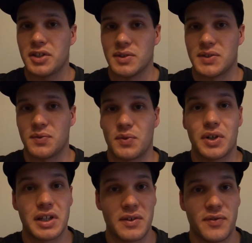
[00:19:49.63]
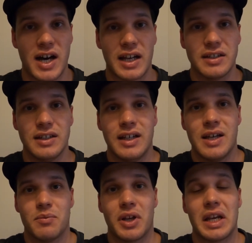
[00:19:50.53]
It was really fun,
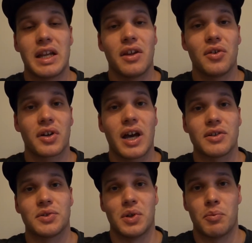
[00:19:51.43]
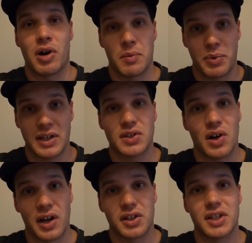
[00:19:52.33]
but it nearly got cut short by a big
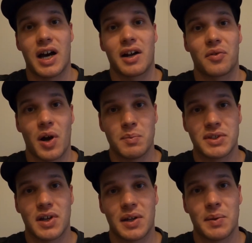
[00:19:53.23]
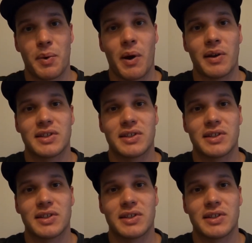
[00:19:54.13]
tiger shark right beside the boat.